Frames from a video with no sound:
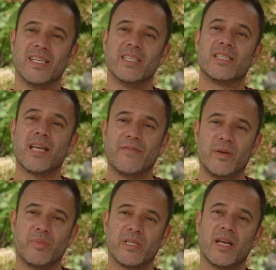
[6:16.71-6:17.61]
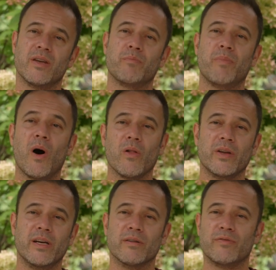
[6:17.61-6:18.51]
is 70%
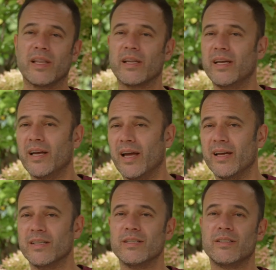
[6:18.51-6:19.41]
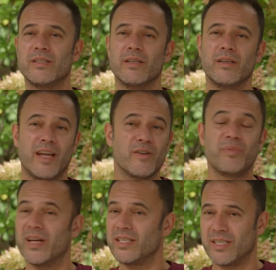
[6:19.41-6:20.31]
pollinator friendly and native
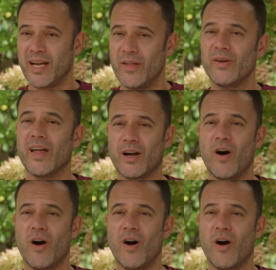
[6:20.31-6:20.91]
plants together. That